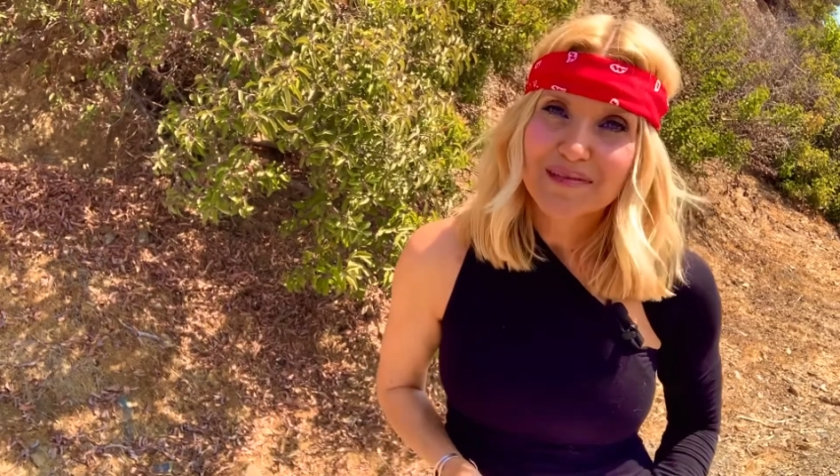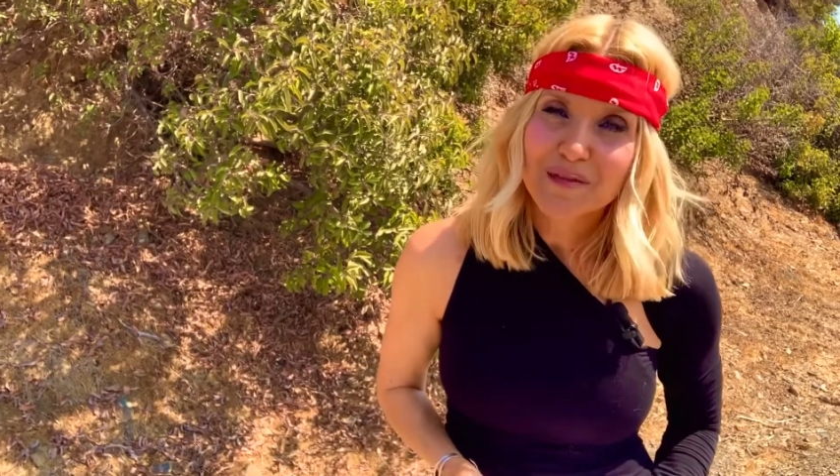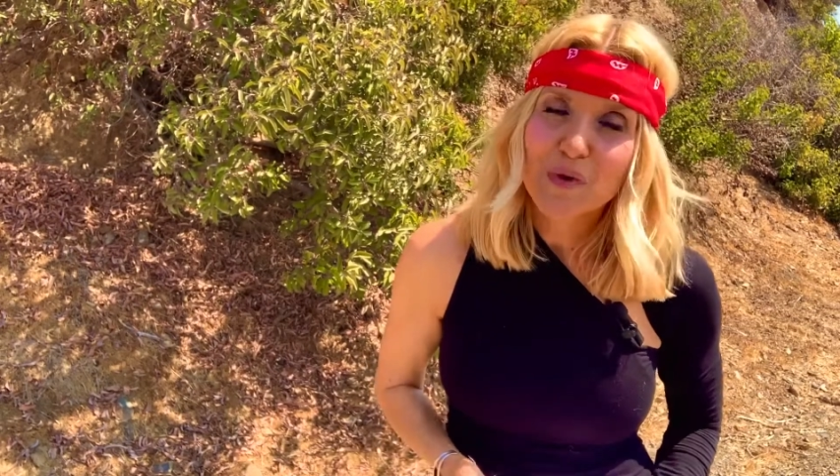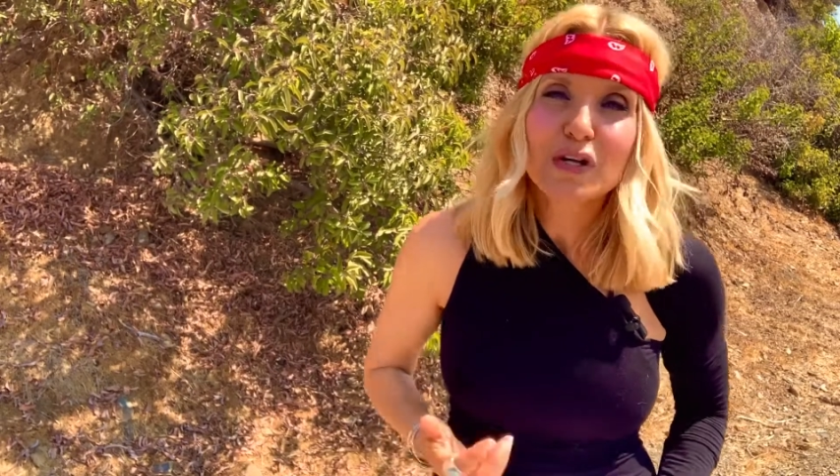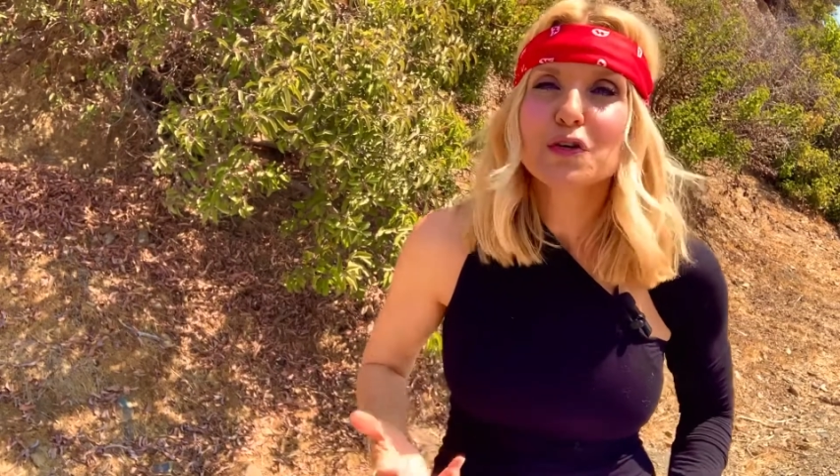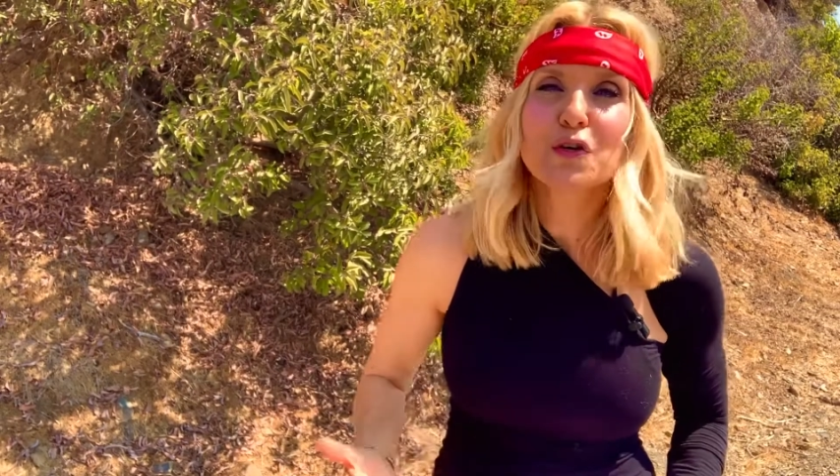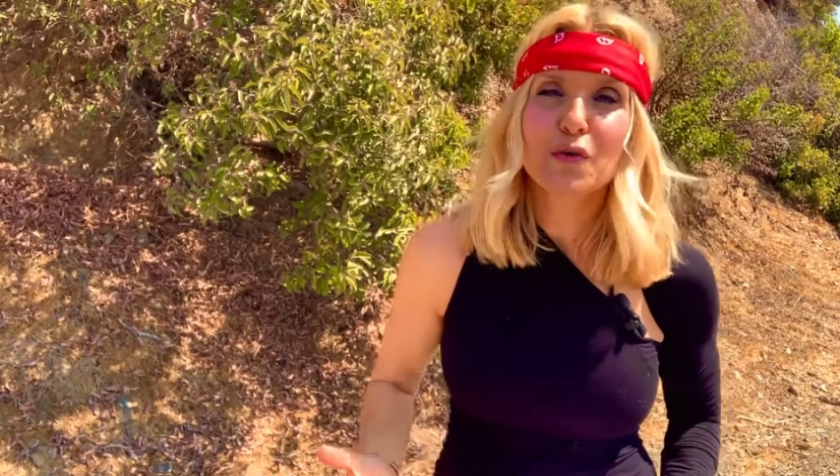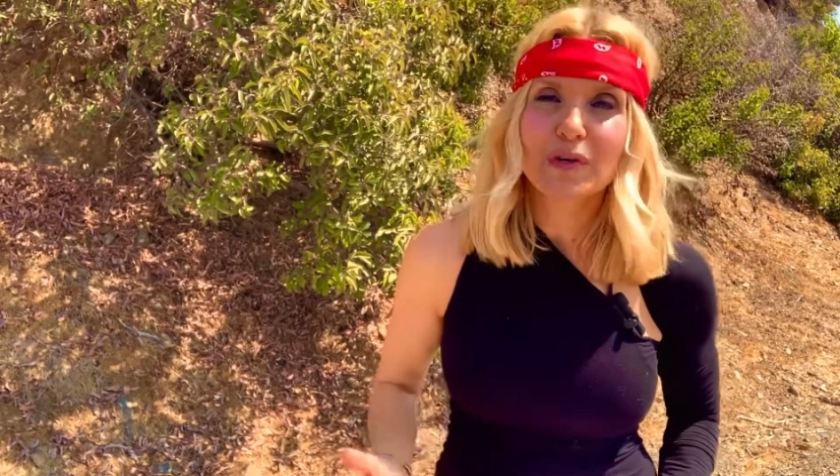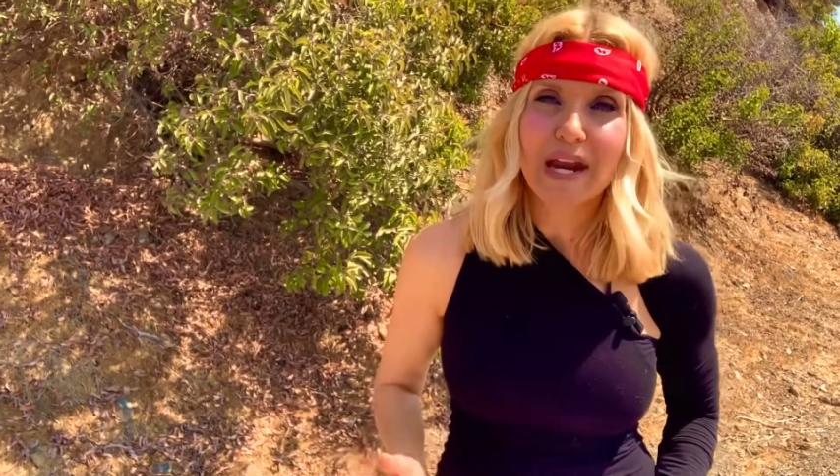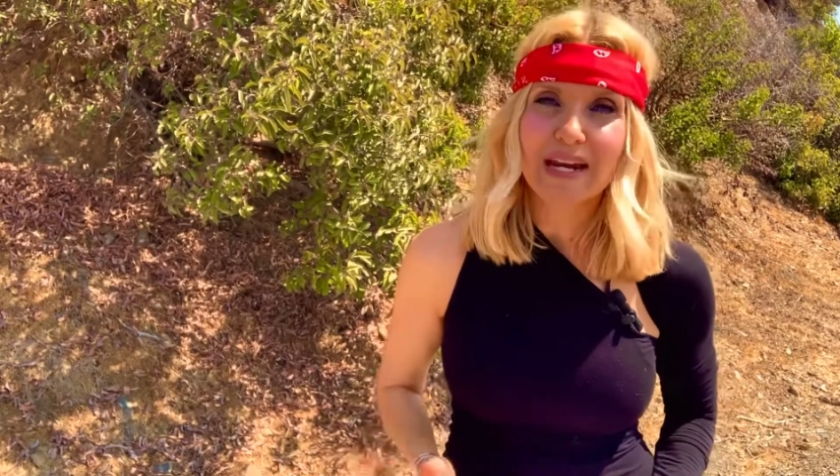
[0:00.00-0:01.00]
What are you
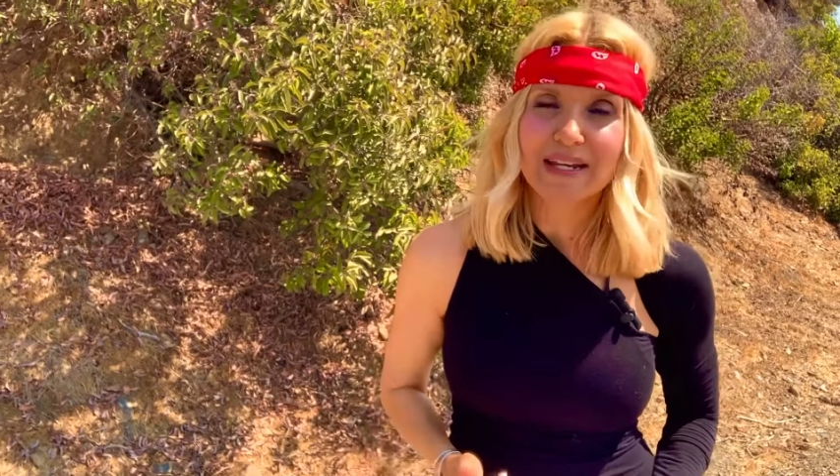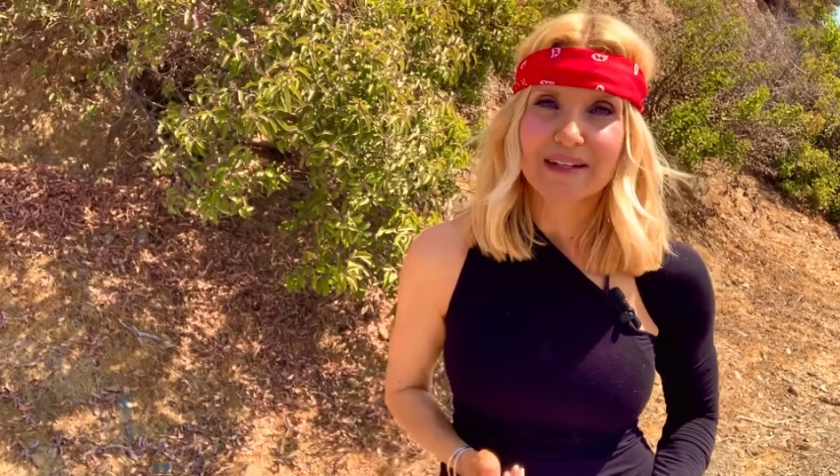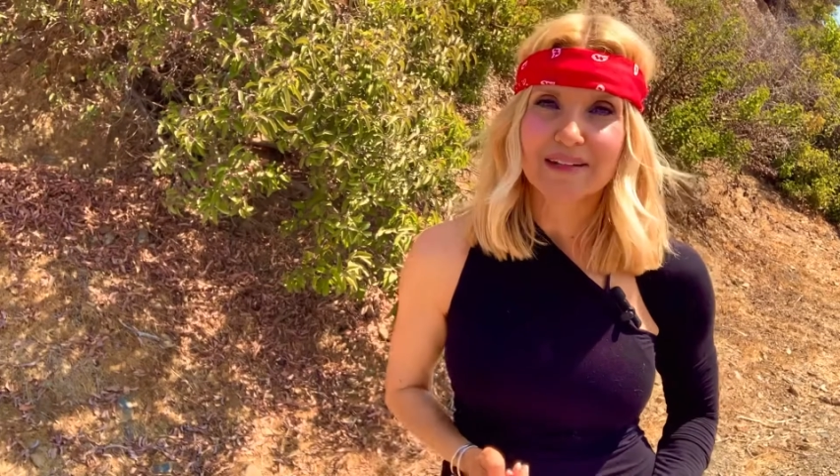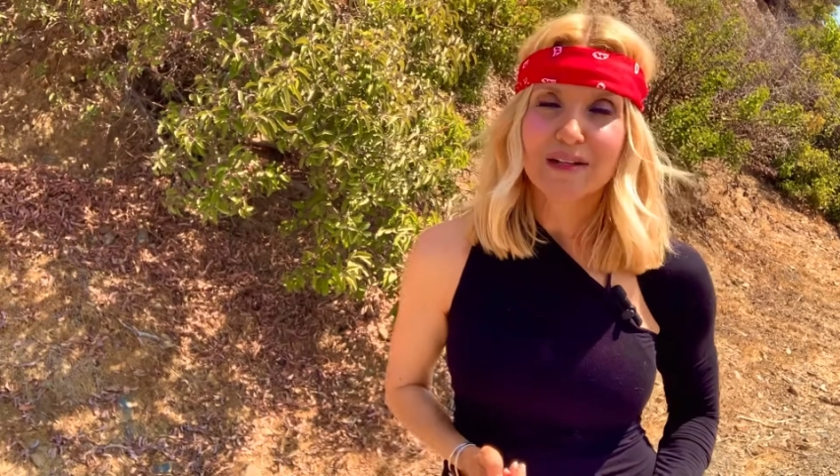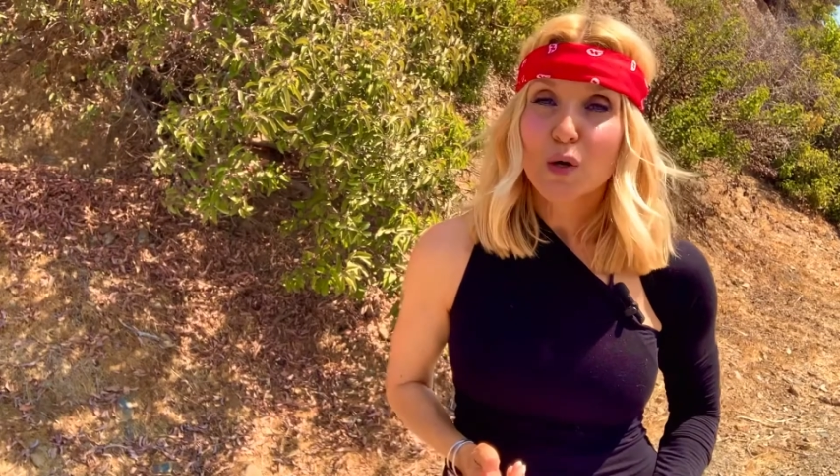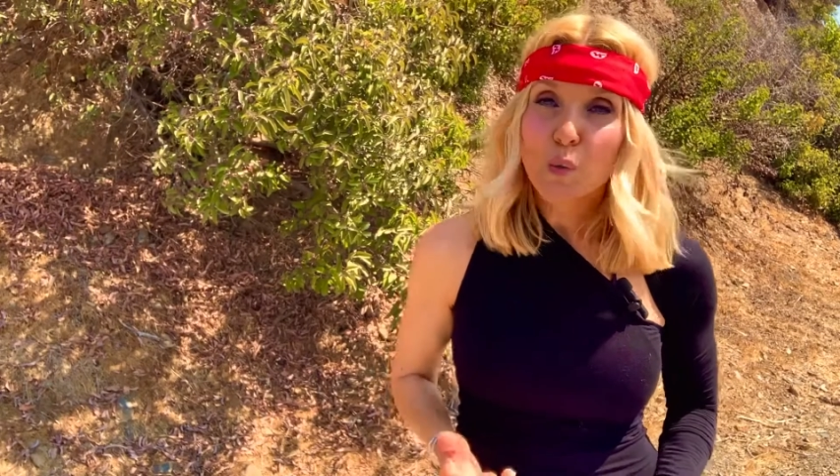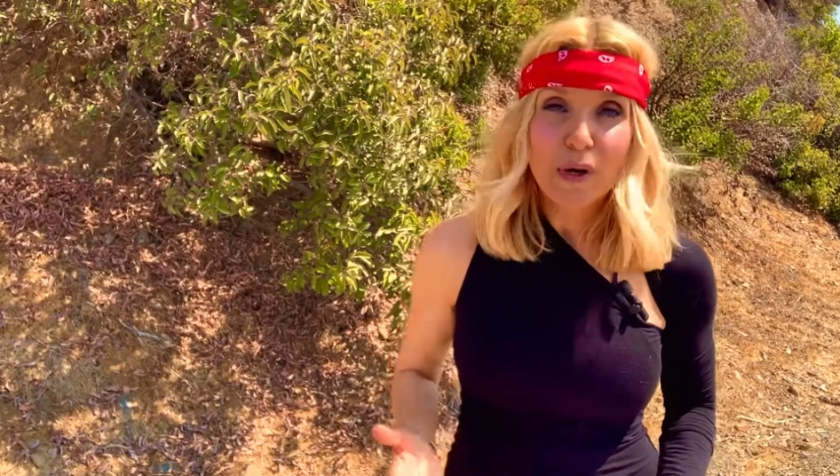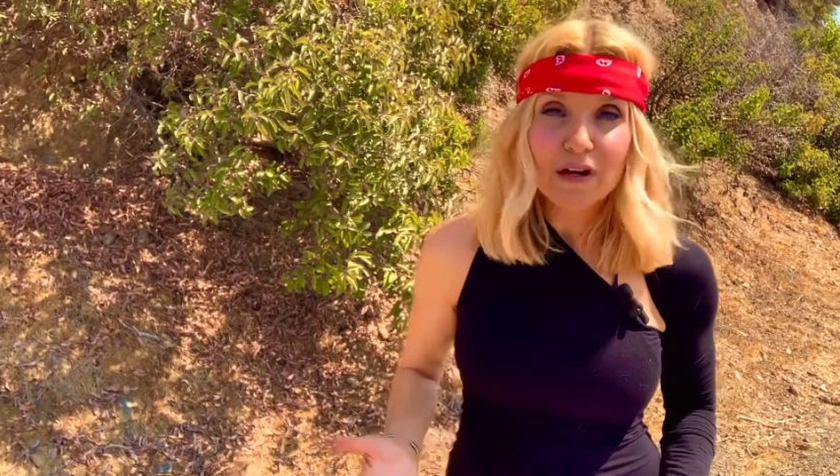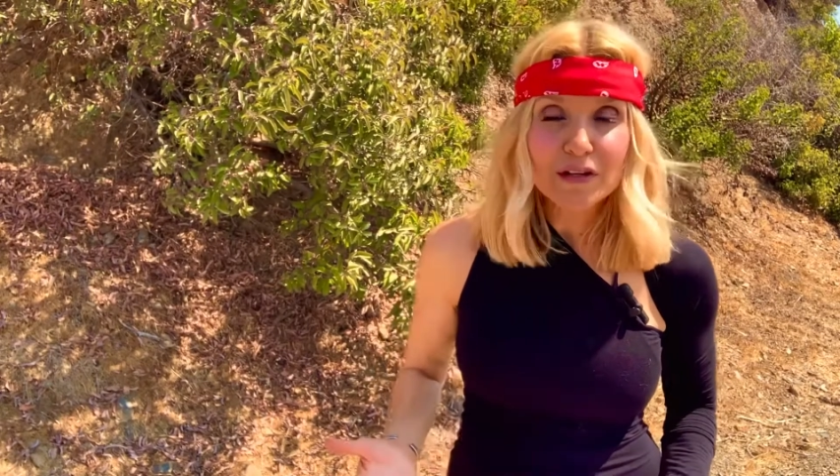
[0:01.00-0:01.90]
creating? Where are